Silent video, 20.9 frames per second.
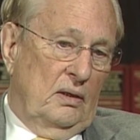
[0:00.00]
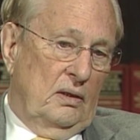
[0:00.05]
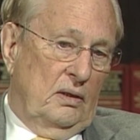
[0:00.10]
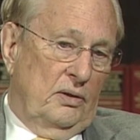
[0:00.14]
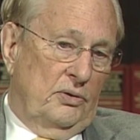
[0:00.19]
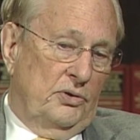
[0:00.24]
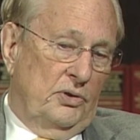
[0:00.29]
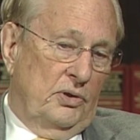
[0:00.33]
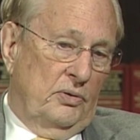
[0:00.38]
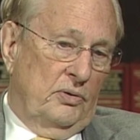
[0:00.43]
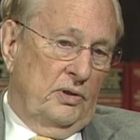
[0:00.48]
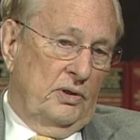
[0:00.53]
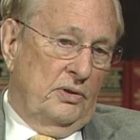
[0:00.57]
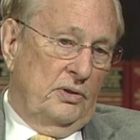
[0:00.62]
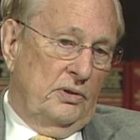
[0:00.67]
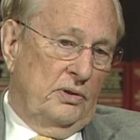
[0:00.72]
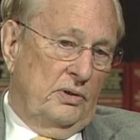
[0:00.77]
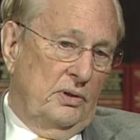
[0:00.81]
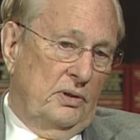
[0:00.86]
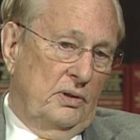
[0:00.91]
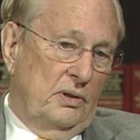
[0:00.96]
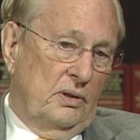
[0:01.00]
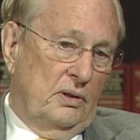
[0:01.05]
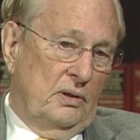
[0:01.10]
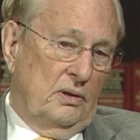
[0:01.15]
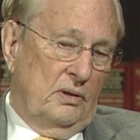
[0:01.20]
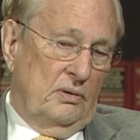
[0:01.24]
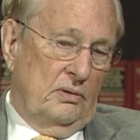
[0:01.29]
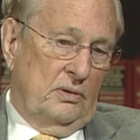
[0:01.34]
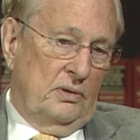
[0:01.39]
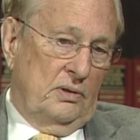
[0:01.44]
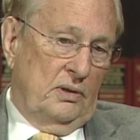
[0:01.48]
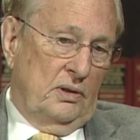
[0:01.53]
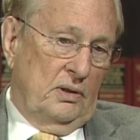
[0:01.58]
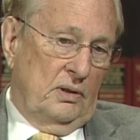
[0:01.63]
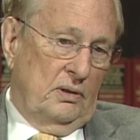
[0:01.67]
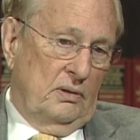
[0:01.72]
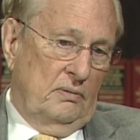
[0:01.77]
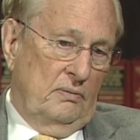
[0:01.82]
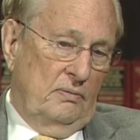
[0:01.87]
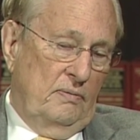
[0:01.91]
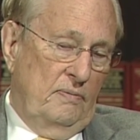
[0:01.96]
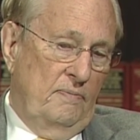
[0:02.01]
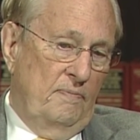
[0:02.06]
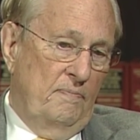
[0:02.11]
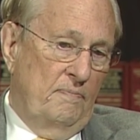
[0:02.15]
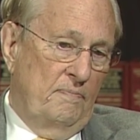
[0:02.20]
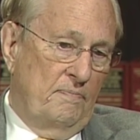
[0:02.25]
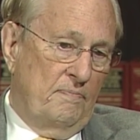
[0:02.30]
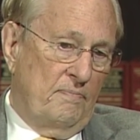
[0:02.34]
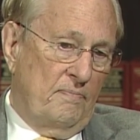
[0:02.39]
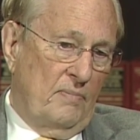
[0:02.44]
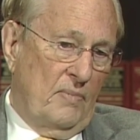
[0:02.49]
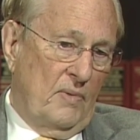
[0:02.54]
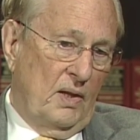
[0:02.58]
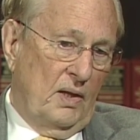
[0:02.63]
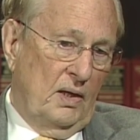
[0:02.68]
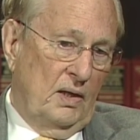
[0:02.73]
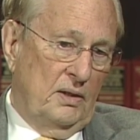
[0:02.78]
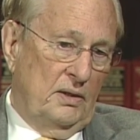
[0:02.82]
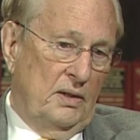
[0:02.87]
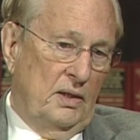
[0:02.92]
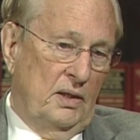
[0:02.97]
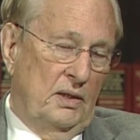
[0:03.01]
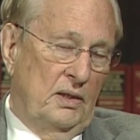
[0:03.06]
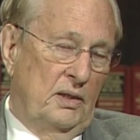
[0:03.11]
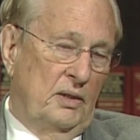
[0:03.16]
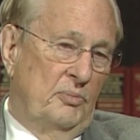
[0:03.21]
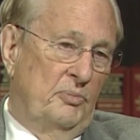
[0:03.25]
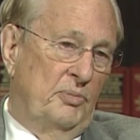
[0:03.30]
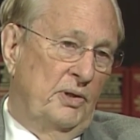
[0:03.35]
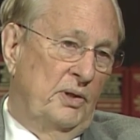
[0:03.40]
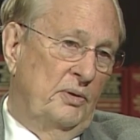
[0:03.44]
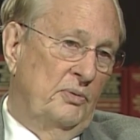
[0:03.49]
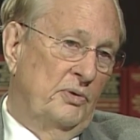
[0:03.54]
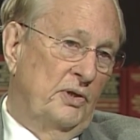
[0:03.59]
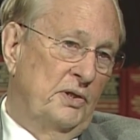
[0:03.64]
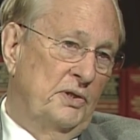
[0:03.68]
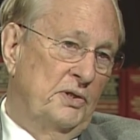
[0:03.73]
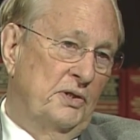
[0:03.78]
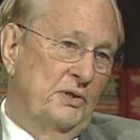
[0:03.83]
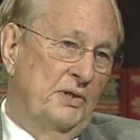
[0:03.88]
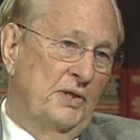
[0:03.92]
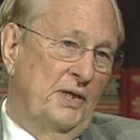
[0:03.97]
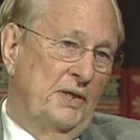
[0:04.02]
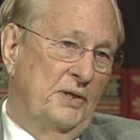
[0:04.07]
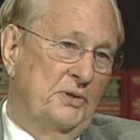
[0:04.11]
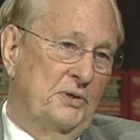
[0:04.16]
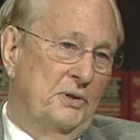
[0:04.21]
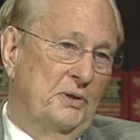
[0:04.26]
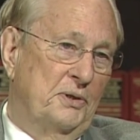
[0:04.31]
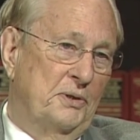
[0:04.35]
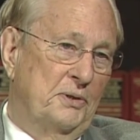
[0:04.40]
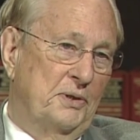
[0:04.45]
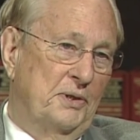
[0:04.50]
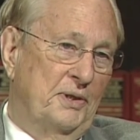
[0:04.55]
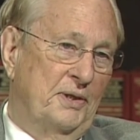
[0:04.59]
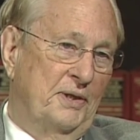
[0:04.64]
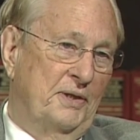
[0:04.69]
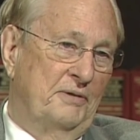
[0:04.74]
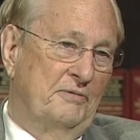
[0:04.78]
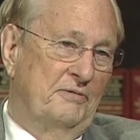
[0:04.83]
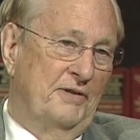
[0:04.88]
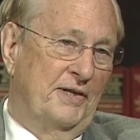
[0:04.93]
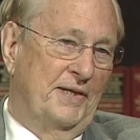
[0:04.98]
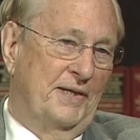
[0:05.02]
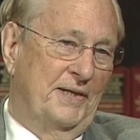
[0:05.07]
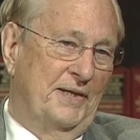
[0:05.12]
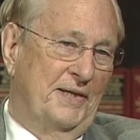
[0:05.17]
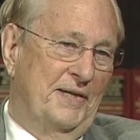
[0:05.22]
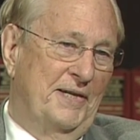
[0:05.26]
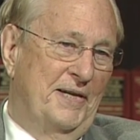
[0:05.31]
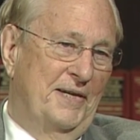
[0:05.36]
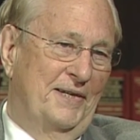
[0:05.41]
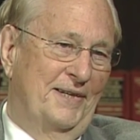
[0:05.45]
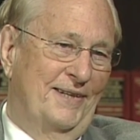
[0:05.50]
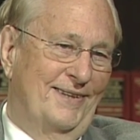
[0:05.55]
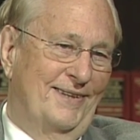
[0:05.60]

Uh, so this is uh, intended to be Russia's answer to Silicon Valley,